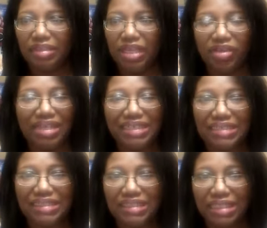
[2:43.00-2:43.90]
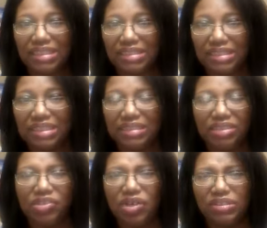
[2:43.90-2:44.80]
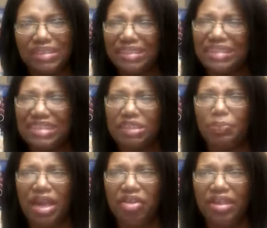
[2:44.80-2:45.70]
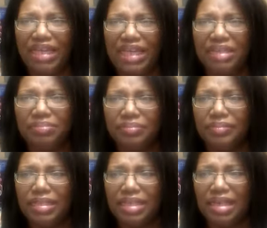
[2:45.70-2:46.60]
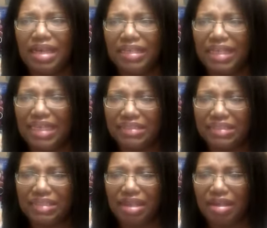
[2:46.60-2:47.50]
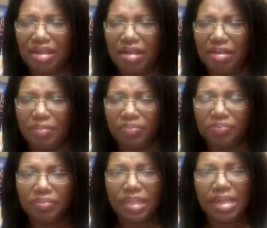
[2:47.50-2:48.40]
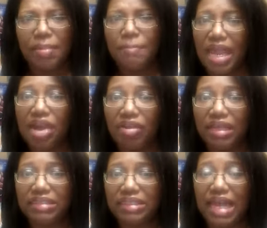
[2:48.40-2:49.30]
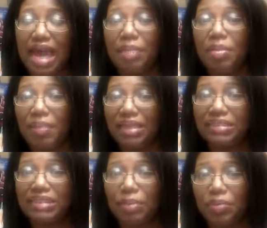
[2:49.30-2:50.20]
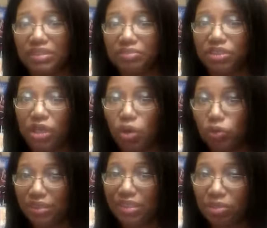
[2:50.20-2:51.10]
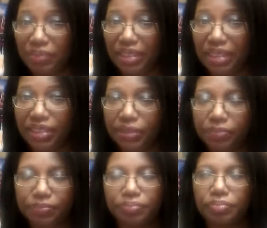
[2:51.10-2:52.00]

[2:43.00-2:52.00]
there is such a dis, you know such a disparity against um, marriage. Now I'm about to step on some toes a little bit here.